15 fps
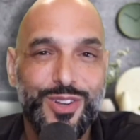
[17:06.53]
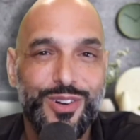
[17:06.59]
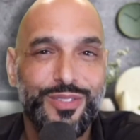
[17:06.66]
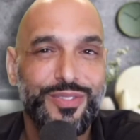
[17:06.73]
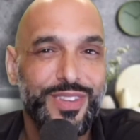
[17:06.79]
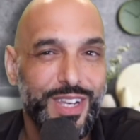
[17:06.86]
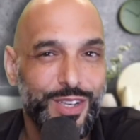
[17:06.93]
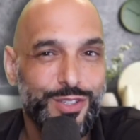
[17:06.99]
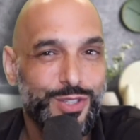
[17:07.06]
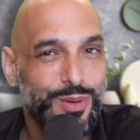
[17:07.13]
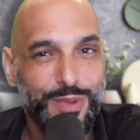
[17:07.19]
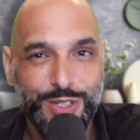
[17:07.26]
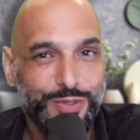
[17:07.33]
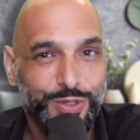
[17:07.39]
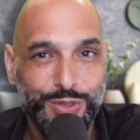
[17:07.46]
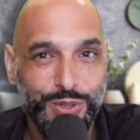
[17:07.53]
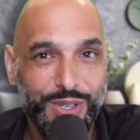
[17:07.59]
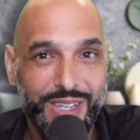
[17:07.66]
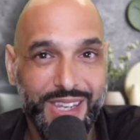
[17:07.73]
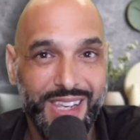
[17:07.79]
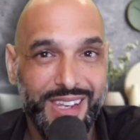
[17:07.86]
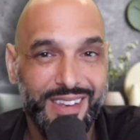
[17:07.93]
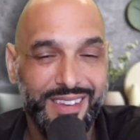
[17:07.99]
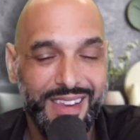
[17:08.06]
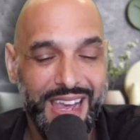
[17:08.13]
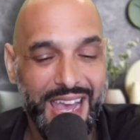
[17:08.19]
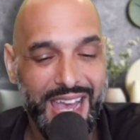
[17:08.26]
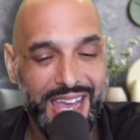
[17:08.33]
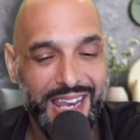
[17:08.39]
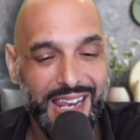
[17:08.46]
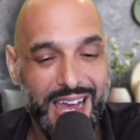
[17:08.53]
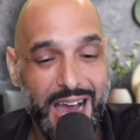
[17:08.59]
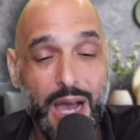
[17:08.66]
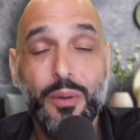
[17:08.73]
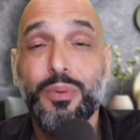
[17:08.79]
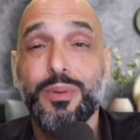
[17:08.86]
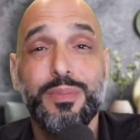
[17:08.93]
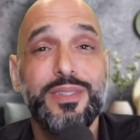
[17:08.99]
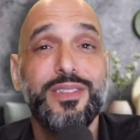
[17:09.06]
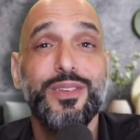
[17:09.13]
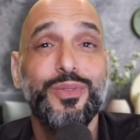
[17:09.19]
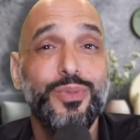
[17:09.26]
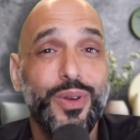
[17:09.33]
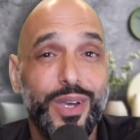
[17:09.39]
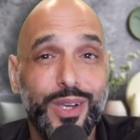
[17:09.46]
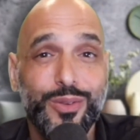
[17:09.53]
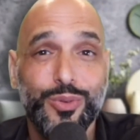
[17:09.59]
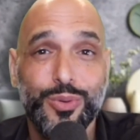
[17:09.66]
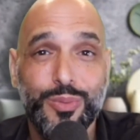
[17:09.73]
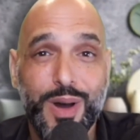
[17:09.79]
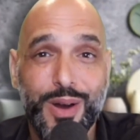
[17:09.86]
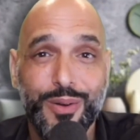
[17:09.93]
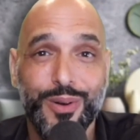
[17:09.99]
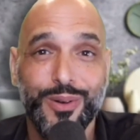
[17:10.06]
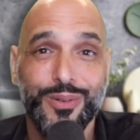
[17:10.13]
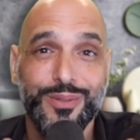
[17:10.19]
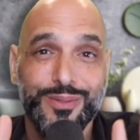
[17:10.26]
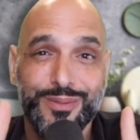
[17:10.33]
love. Thank you so much for tuning in. And I will be seeing you again tomorrow